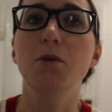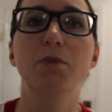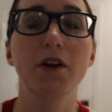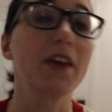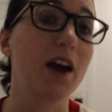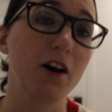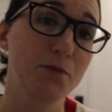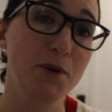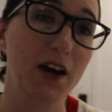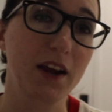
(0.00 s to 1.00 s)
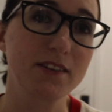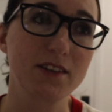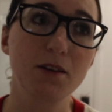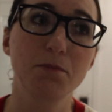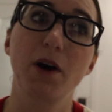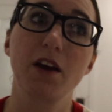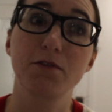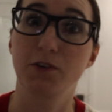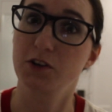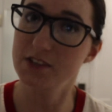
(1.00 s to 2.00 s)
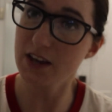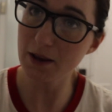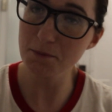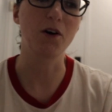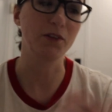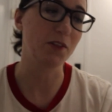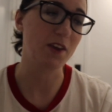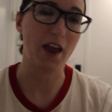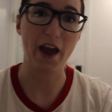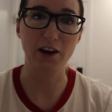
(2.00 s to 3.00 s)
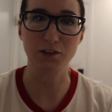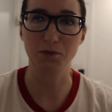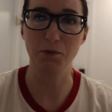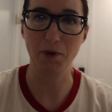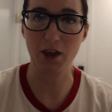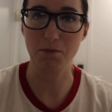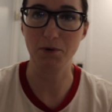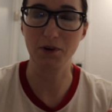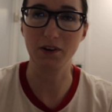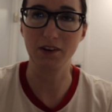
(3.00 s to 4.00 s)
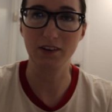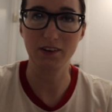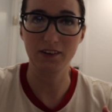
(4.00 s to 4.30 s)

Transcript: but they alphabetized it by first name, although the actual paper